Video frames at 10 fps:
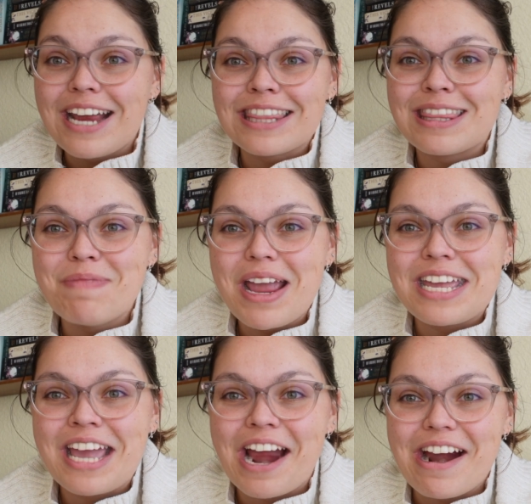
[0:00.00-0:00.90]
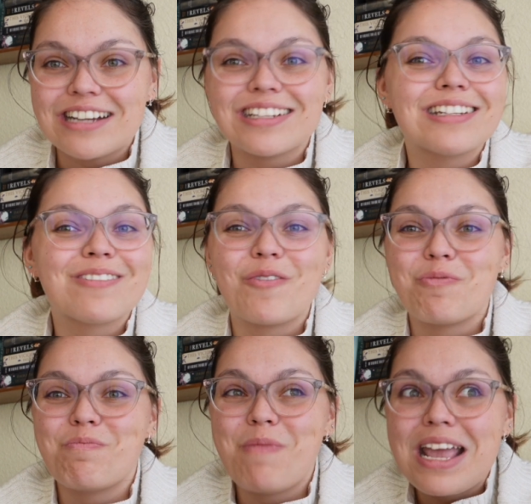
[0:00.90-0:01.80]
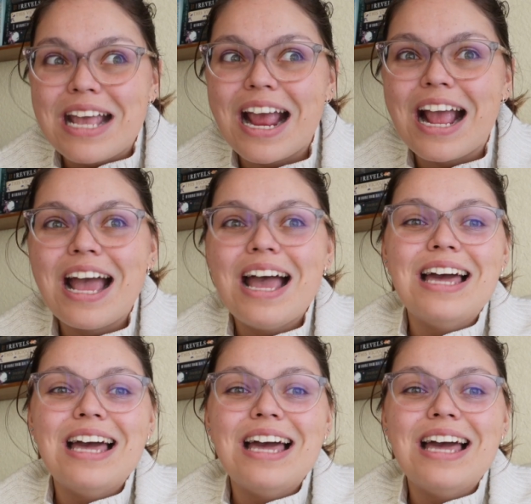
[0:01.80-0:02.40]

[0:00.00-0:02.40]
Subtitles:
at the main character for making